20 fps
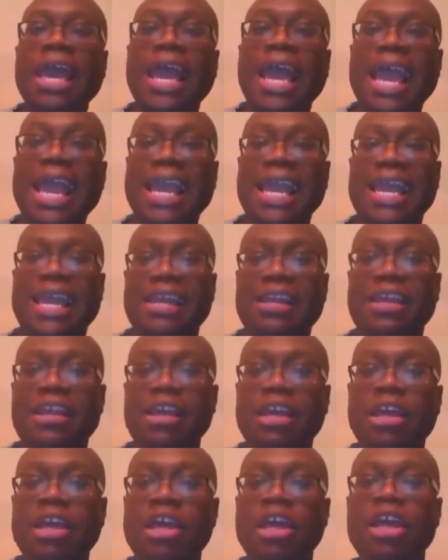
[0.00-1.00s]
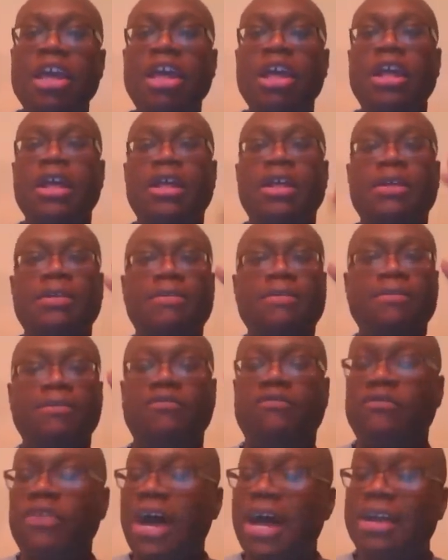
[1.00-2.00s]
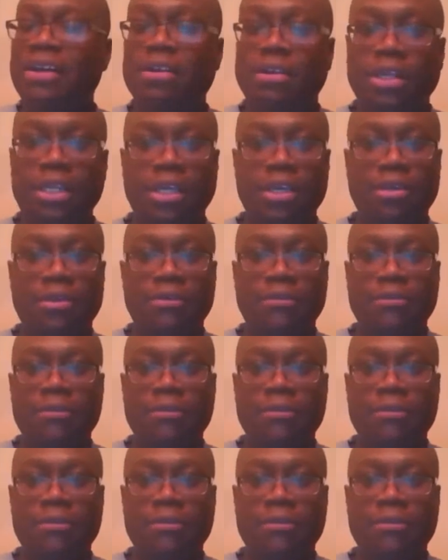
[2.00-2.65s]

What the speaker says: And finally,